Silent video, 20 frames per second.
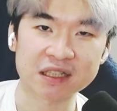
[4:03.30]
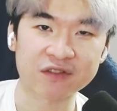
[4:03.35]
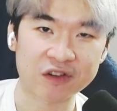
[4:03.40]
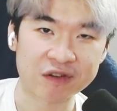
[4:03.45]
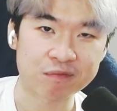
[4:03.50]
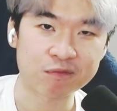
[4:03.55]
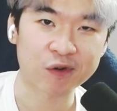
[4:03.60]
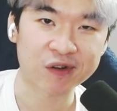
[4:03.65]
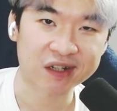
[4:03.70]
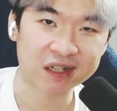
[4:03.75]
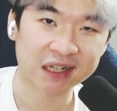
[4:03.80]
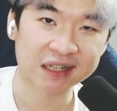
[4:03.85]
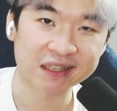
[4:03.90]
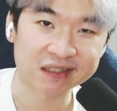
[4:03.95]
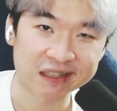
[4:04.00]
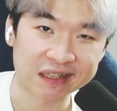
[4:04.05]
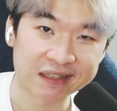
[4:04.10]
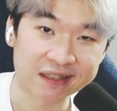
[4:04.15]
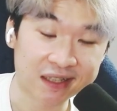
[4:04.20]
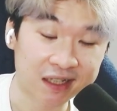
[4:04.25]
for even more
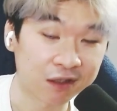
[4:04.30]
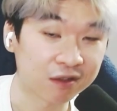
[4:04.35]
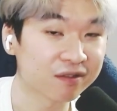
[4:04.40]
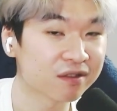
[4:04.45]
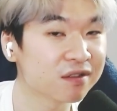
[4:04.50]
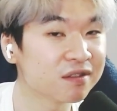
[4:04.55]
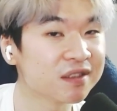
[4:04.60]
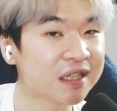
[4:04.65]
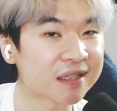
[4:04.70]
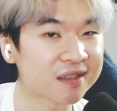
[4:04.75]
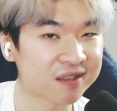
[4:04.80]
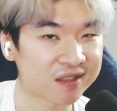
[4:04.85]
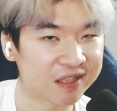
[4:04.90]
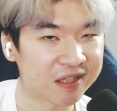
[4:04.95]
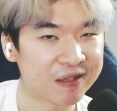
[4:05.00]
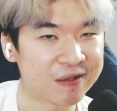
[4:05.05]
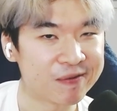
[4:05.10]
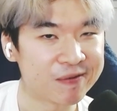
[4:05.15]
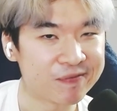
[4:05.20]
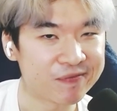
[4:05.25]
content, and until next
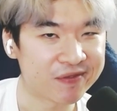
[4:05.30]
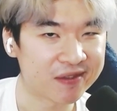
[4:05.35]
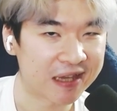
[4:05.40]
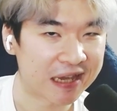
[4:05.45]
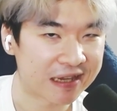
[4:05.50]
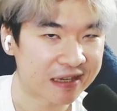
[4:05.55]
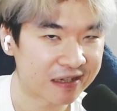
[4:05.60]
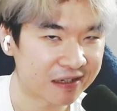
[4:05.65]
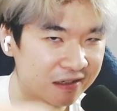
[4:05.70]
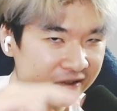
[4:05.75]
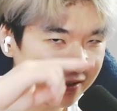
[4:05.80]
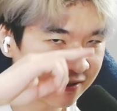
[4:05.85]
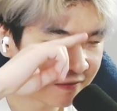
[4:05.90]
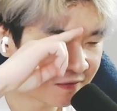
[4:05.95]
time, take care.